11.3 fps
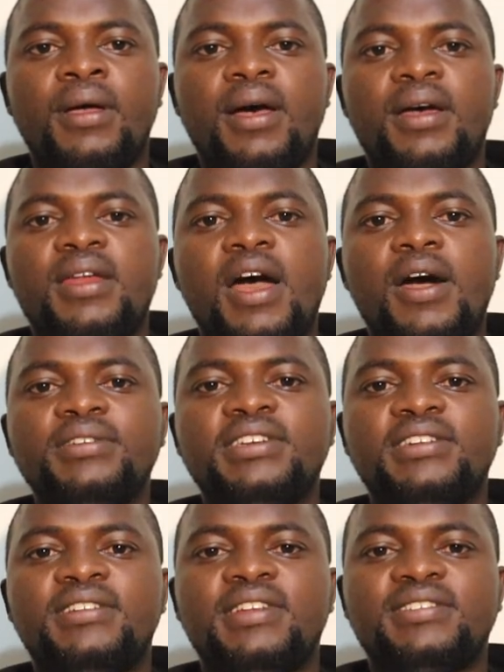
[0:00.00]
And how
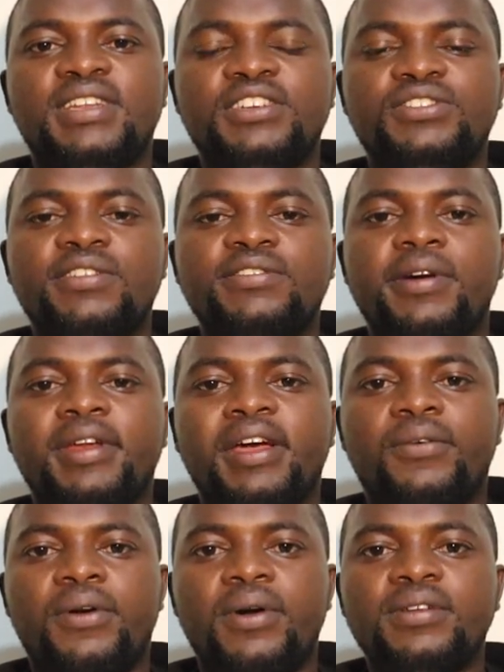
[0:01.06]
did the stations of the
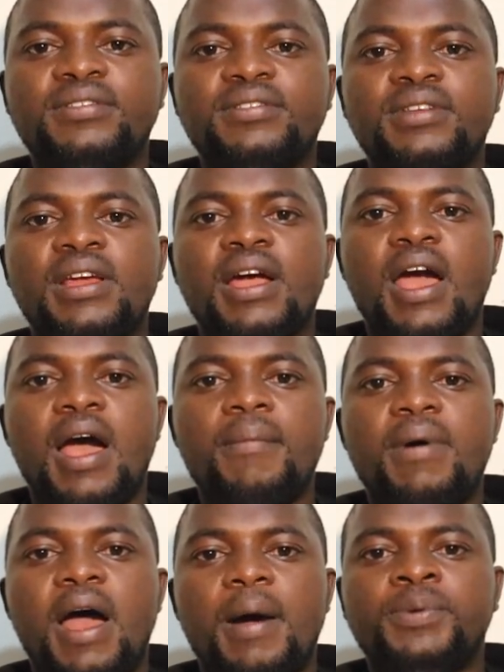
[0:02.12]
cross
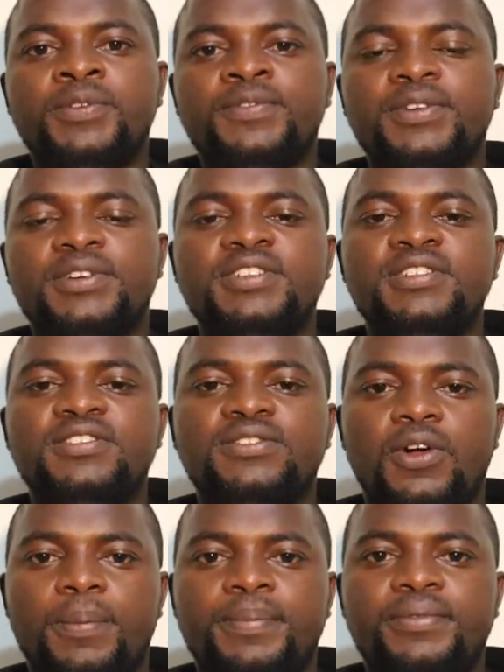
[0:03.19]
come up to 14
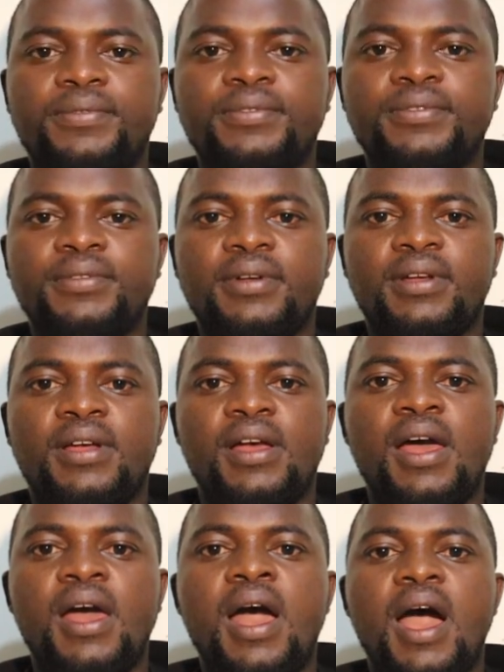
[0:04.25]
stops?
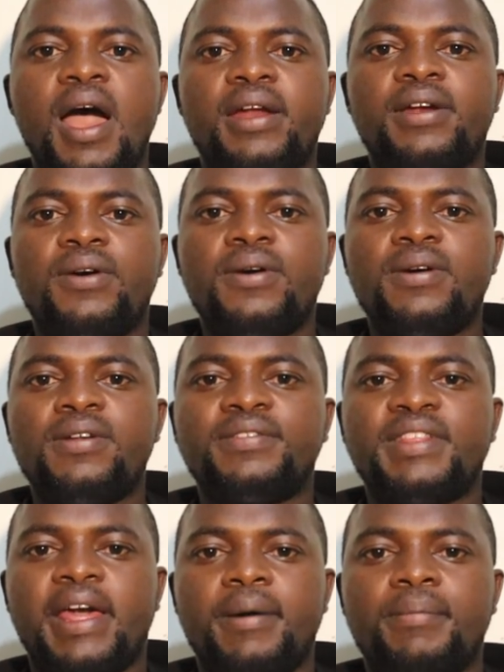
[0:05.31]
Are all of
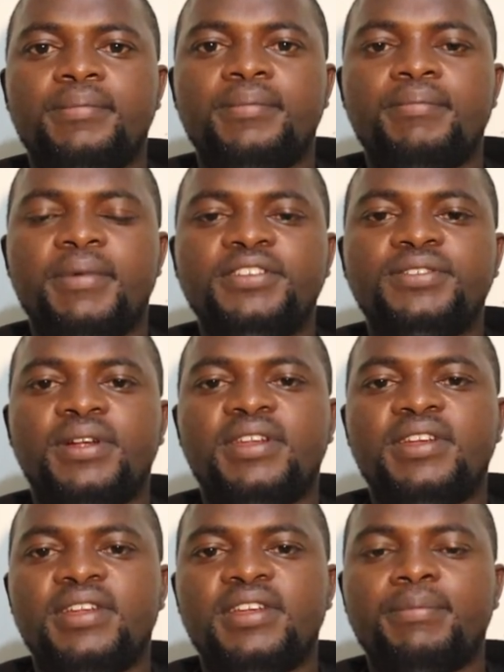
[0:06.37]
them mentioned
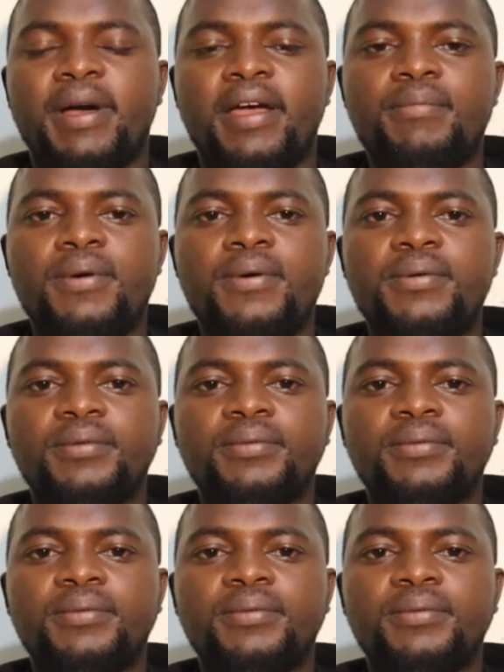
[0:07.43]
in the Bible?